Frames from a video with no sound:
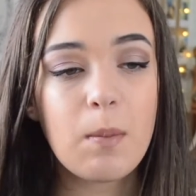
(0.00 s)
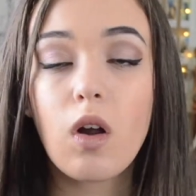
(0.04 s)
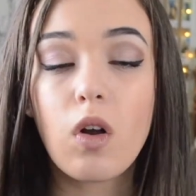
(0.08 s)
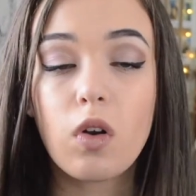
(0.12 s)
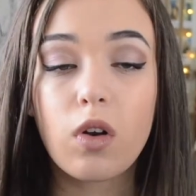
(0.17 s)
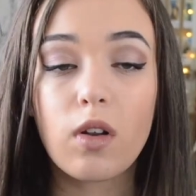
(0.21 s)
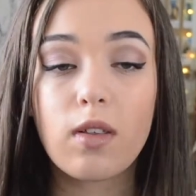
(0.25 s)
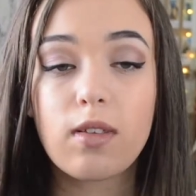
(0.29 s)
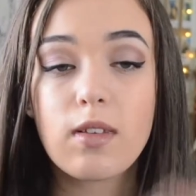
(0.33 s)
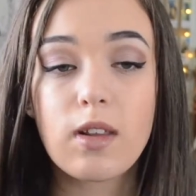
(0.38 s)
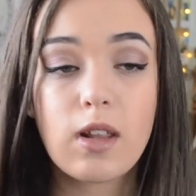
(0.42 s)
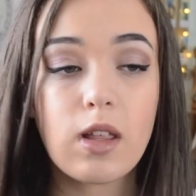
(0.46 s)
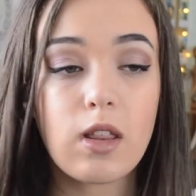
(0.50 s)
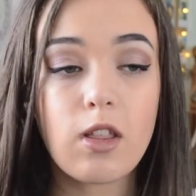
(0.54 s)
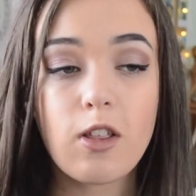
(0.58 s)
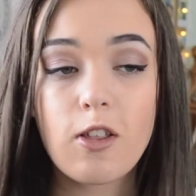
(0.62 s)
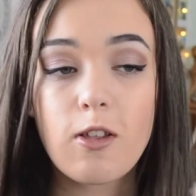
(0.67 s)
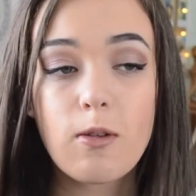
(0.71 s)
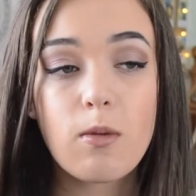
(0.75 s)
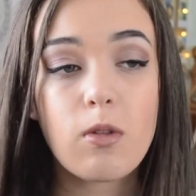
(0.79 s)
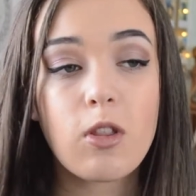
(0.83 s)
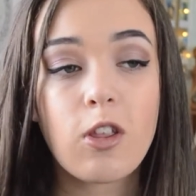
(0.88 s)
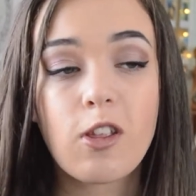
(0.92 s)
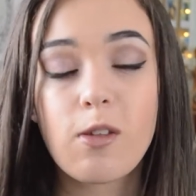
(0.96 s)
Honestly,
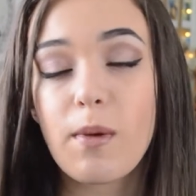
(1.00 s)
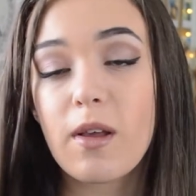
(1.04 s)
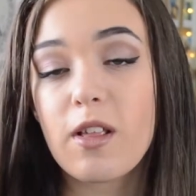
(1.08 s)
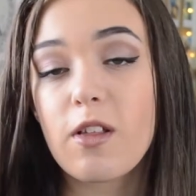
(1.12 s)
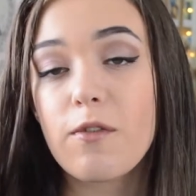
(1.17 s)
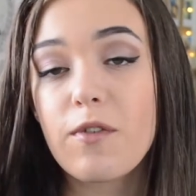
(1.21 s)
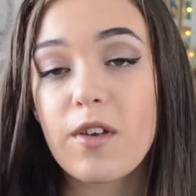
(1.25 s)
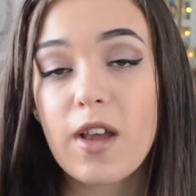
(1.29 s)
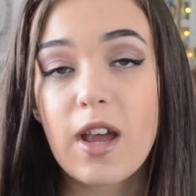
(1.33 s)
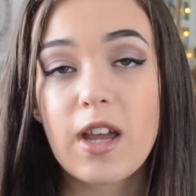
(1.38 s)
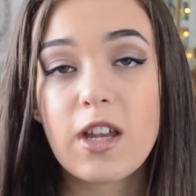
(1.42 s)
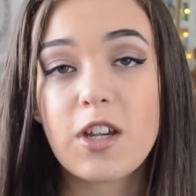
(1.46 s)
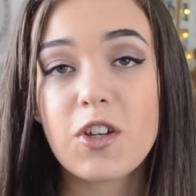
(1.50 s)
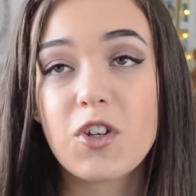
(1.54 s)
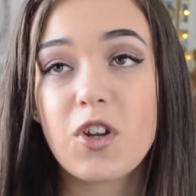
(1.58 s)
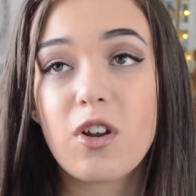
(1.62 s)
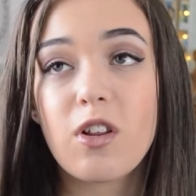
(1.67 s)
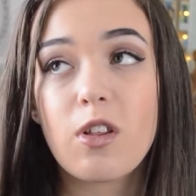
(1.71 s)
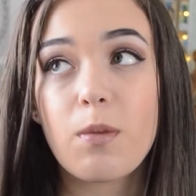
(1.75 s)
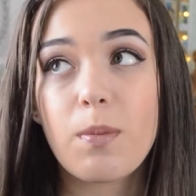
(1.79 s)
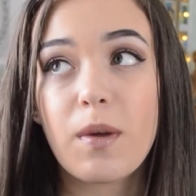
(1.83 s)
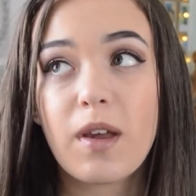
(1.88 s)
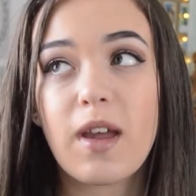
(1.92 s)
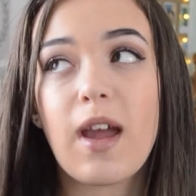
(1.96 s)
the
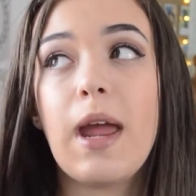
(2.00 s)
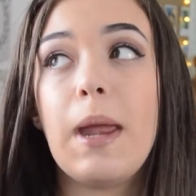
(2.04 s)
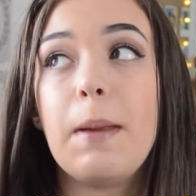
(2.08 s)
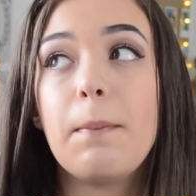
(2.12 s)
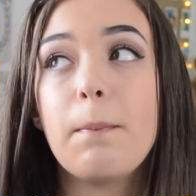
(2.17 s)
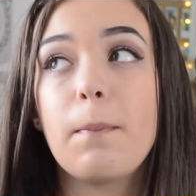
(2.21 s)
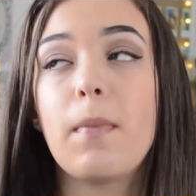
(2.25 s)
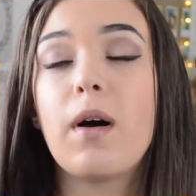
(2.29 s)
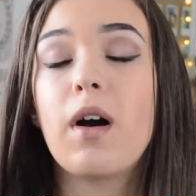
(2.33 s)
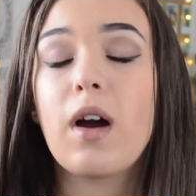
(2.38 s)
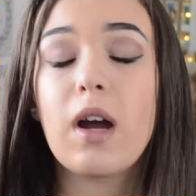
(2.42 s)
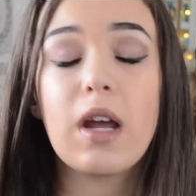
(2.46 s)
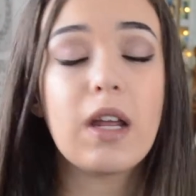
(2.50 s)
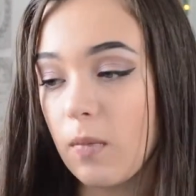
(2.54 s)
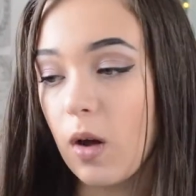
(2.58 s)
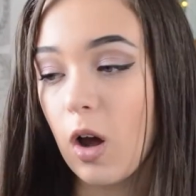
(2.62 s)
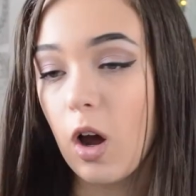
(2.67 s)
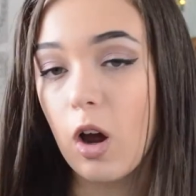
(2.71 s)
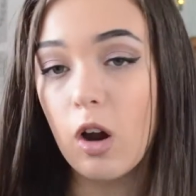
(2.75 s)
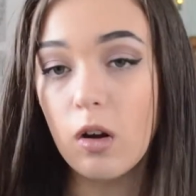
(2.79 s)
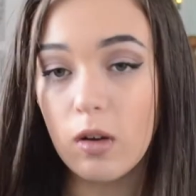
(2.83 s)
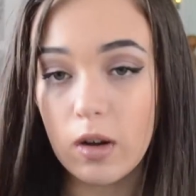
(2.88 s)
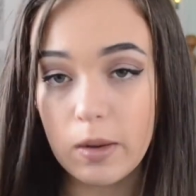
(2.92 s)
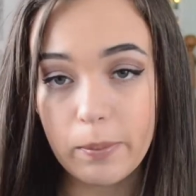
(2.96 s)
specifications became my
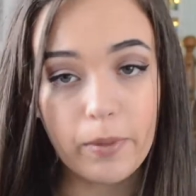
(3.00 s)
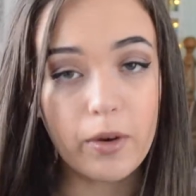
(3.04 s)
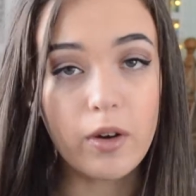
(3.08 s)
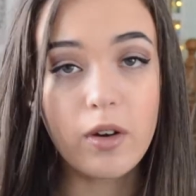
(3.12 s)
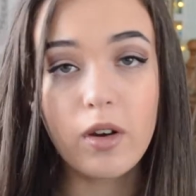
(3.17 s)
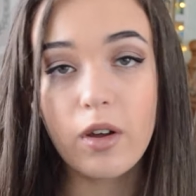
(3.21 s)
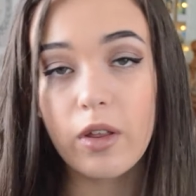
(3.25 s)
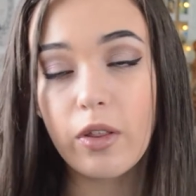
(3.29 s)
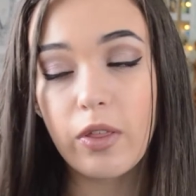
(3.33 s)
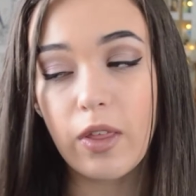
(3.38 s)
holy book.